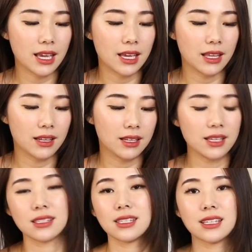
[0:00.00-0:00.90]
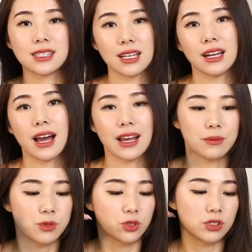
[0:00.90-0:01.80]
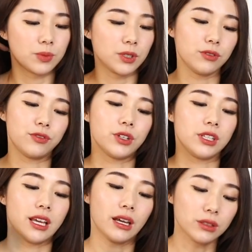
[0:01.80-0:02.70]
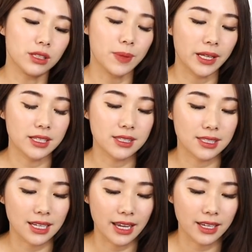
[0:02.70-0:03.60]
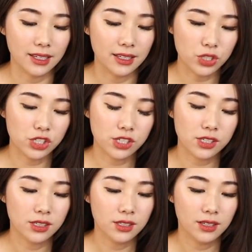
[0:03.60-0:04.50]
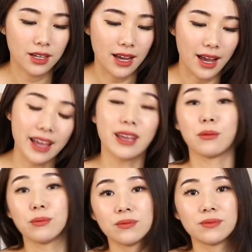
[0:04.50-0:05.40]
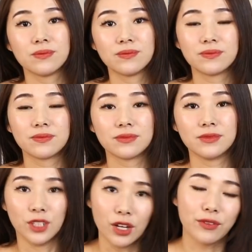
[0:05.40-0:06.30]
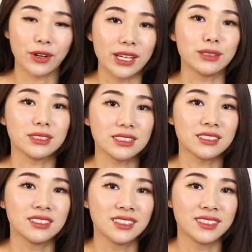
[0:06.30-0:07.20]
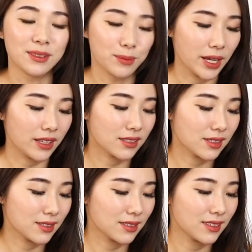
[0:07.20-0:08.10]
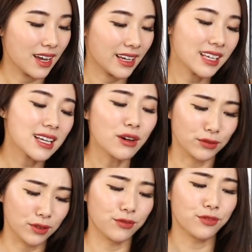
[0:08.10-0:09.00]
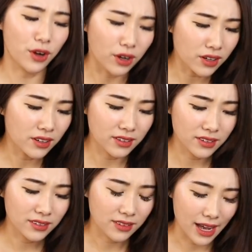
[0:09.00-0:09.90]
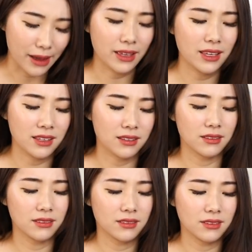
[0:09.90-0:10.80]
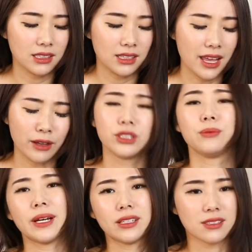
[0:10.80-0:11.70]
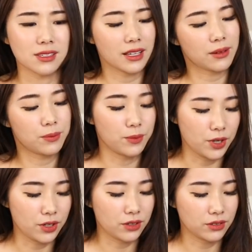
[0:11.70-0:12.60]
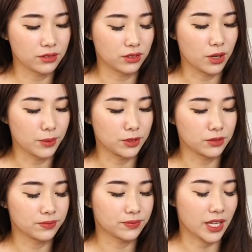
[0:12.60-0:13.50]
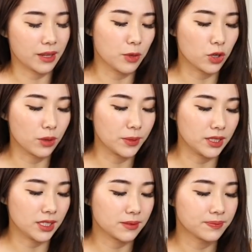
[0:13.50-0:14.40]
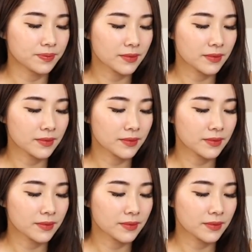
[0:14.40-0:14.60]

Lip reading: And it says that I am suitable for the healthy balance diet, which I am not very healthy. But I guess out of the 4, I eat healthy balance like more normal, like more commonly.